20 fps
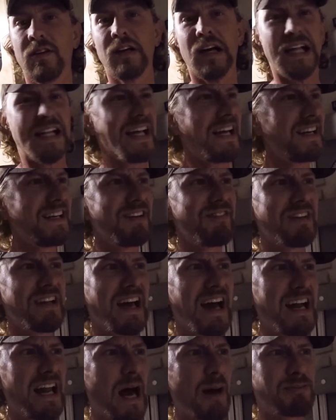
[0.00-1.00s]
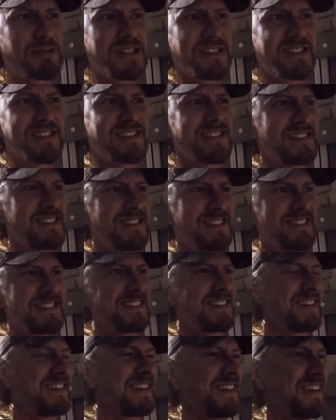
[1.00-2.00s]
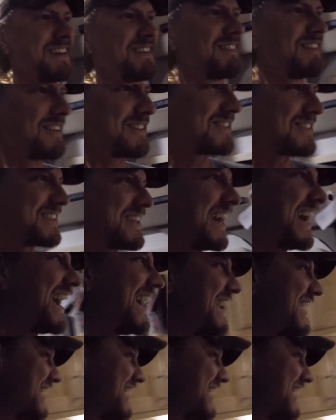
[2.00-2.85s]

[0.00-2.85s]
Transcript: a lot of different light options. What'd you say?